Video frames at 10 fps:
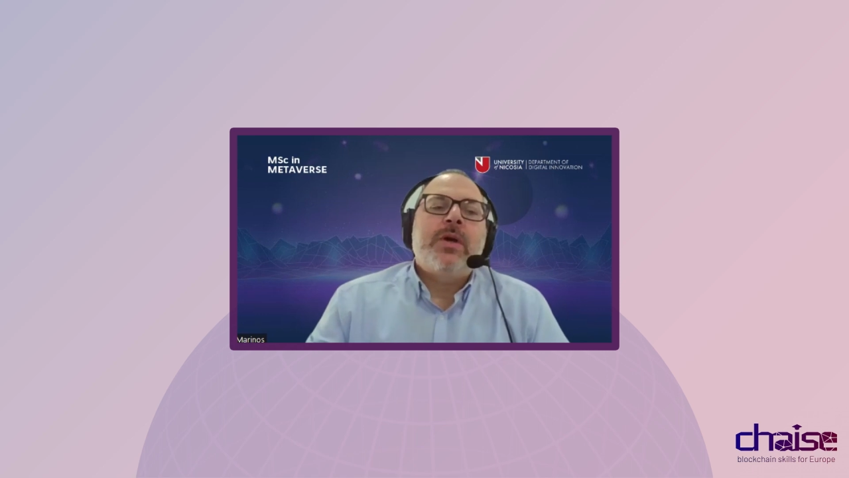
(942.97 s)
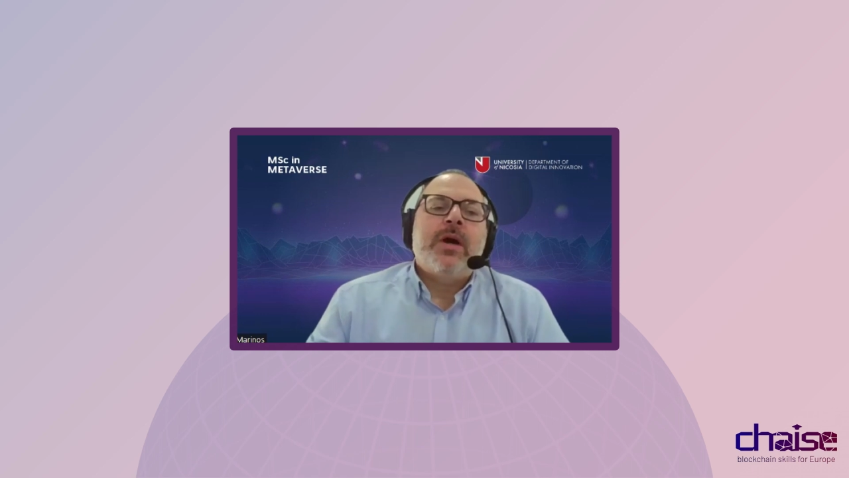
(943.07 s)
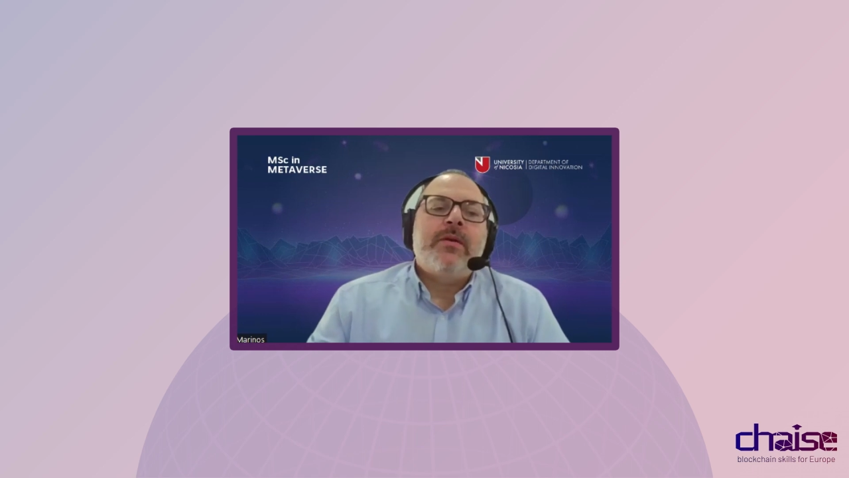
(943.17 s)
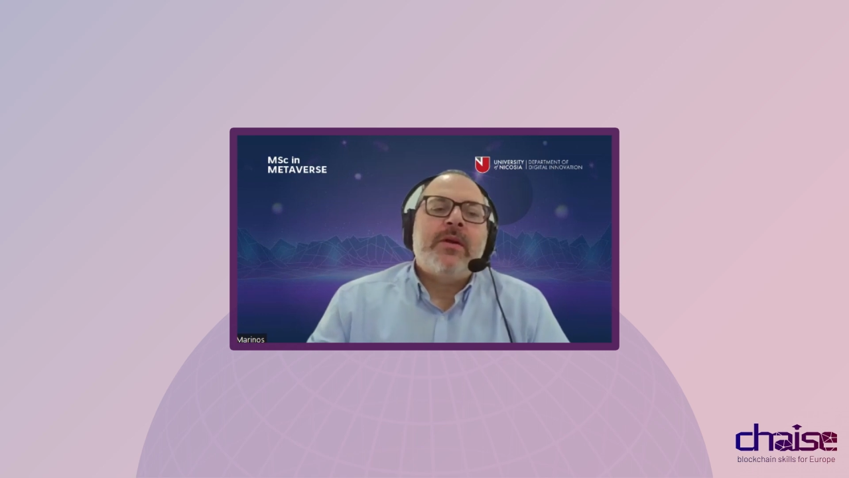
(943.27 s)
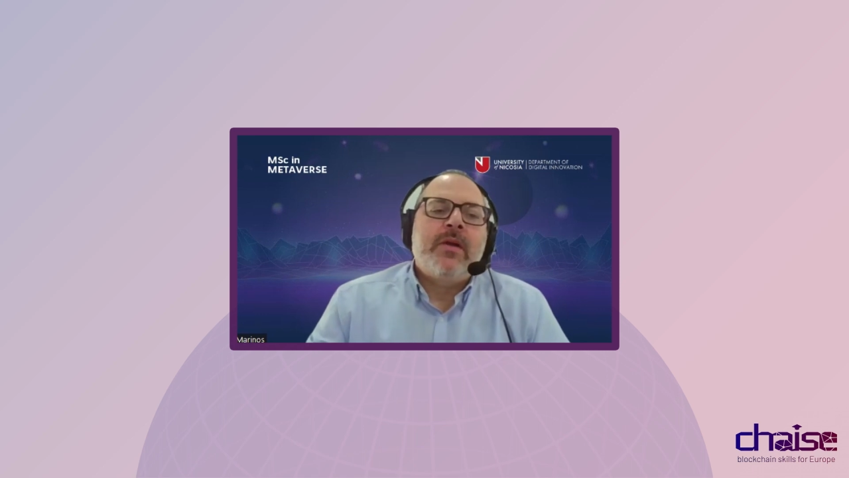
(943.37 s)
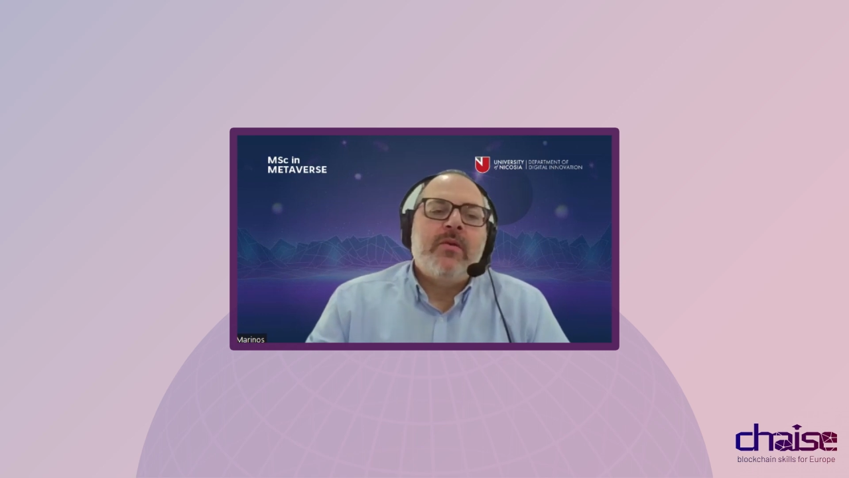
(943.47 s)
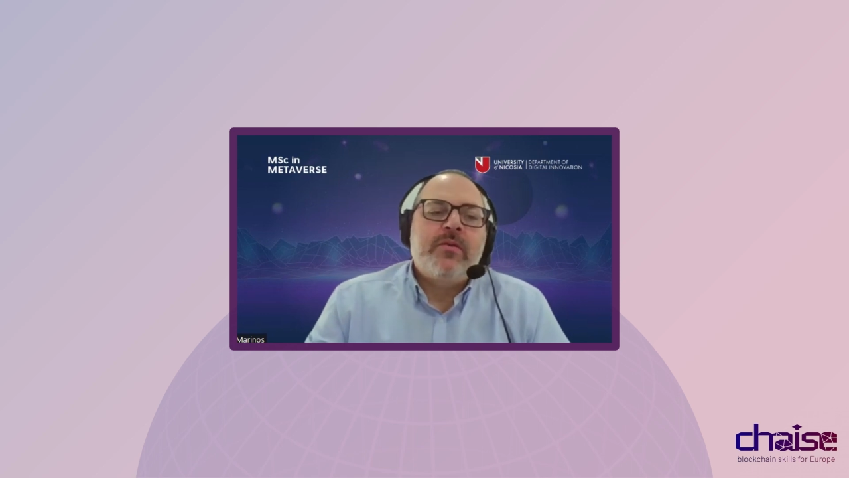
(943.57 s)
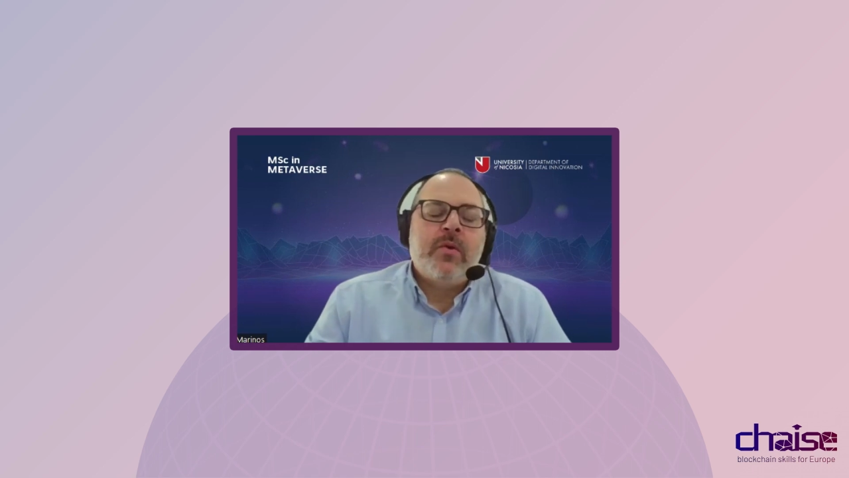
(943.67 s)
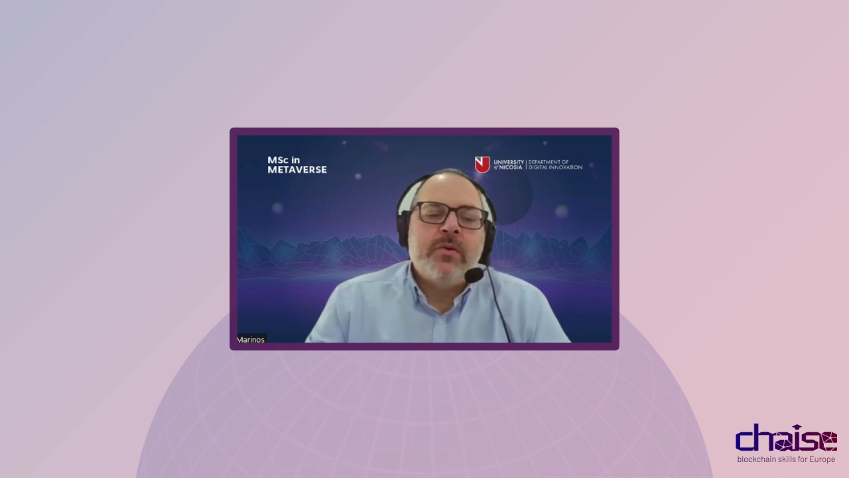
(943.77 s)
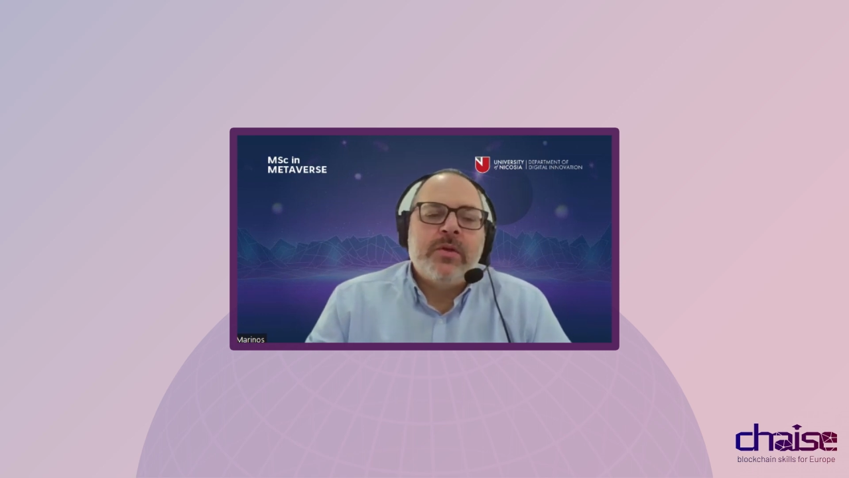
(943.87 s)
other kind
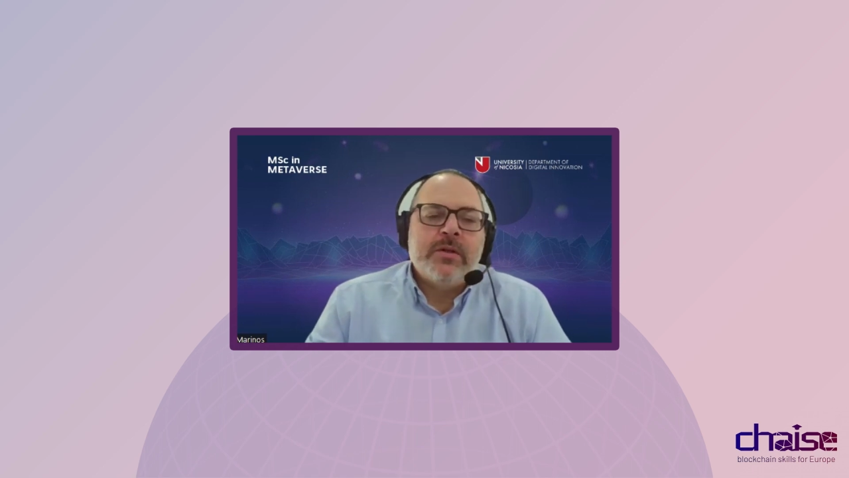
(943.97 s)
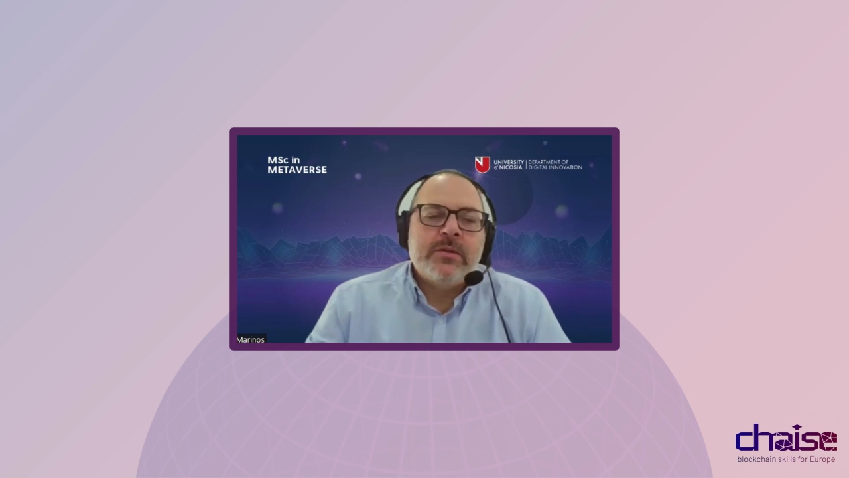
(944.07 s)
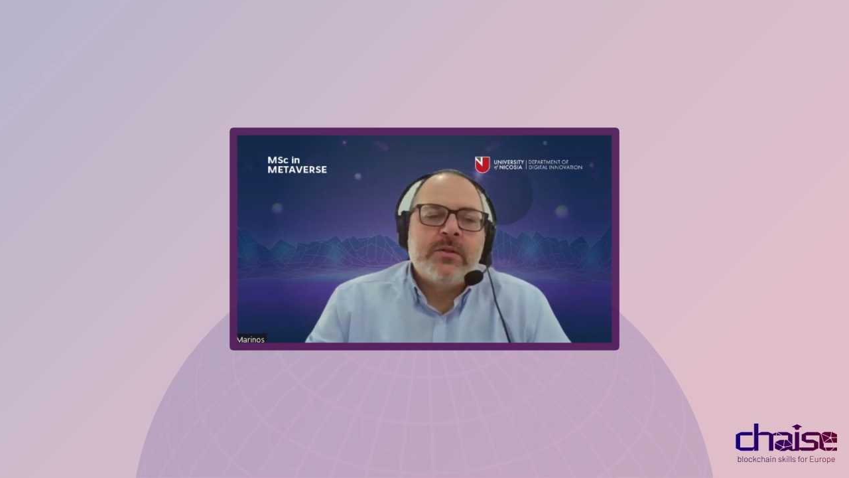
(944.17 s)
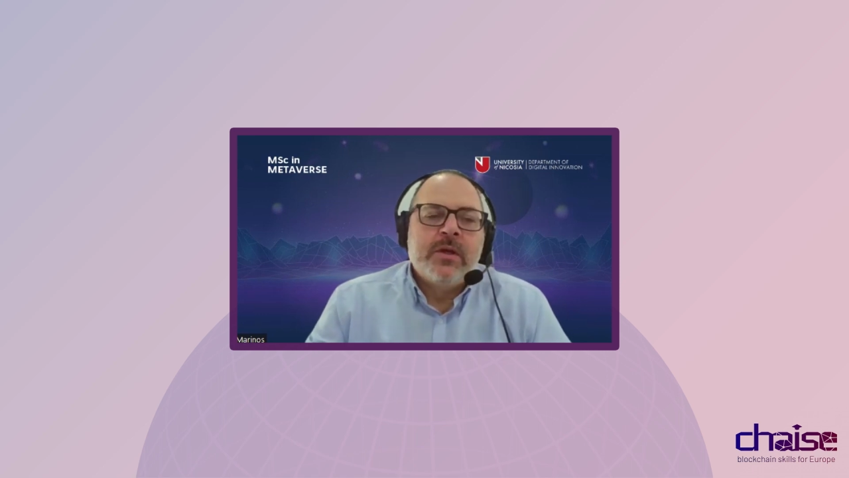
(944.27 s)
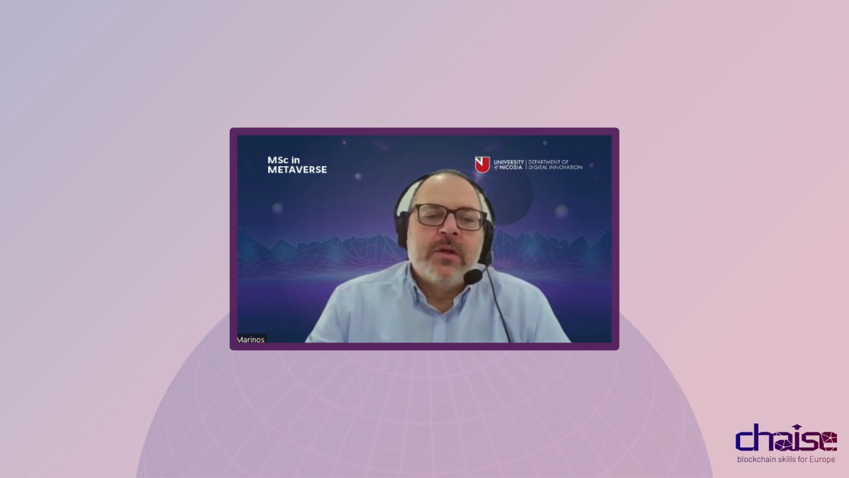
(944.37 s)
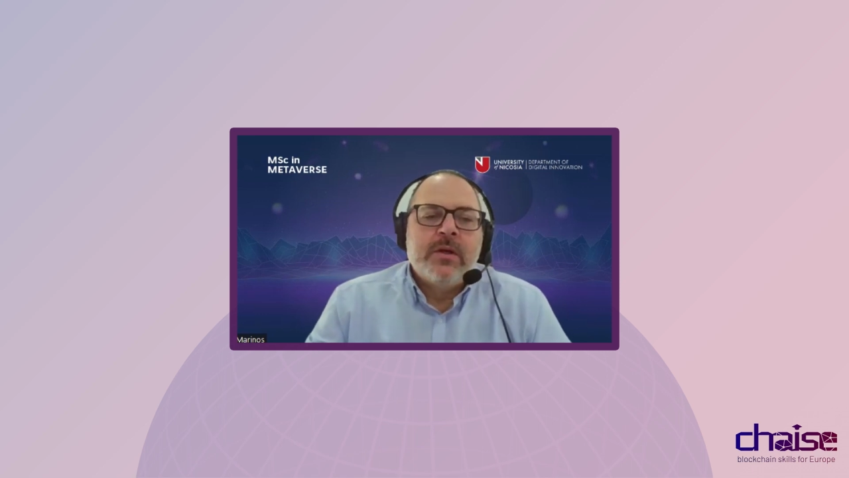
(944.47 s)
of tokens,